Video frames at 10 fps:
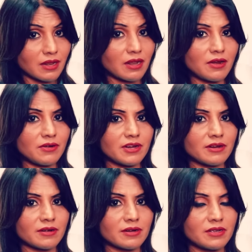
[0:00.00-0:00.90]

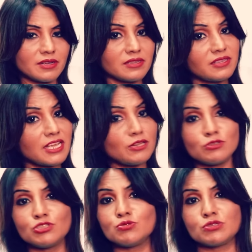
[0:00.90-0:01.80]
career, then
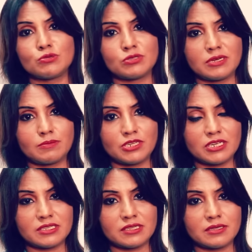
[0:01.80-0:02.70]
you choose those
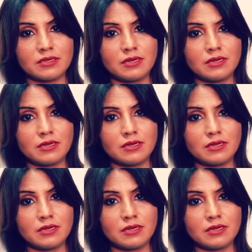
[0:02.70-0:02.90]
subjects.